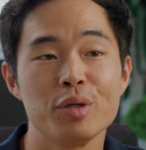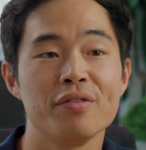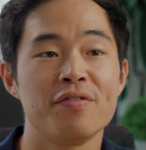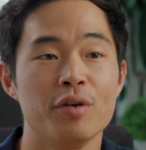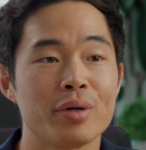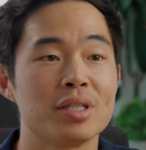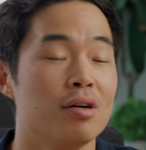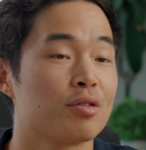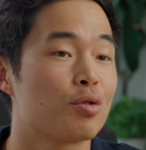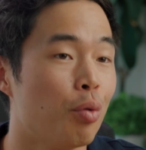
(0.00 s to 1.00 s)
you to focus
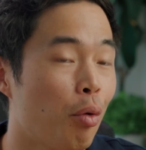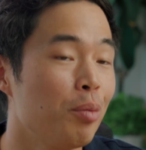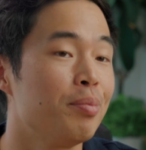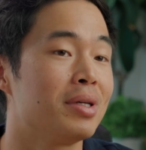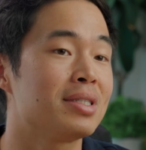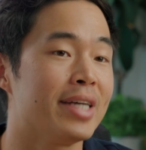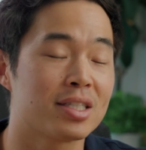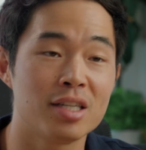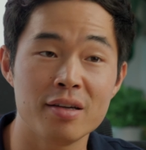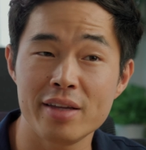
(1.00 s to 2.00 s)
on core business
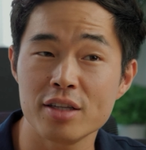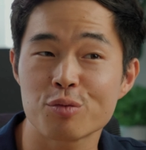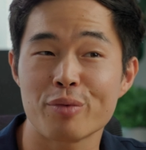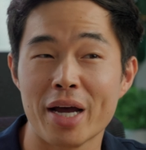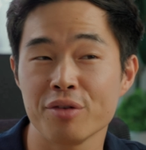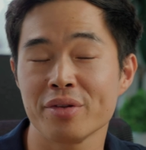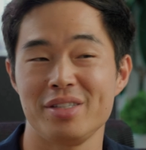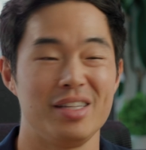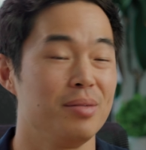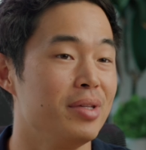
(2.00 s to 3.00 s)
activities rather than
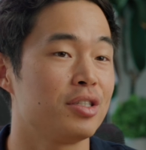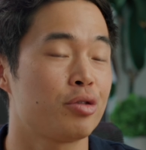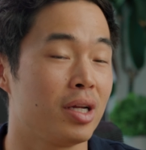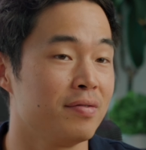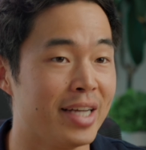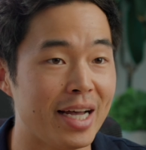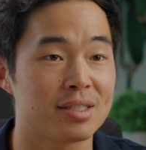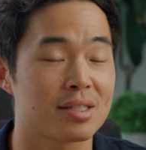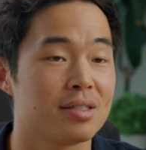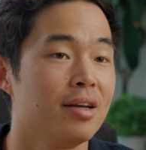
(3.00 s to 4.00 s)
administrative
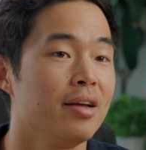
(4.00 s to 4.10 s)
tasks.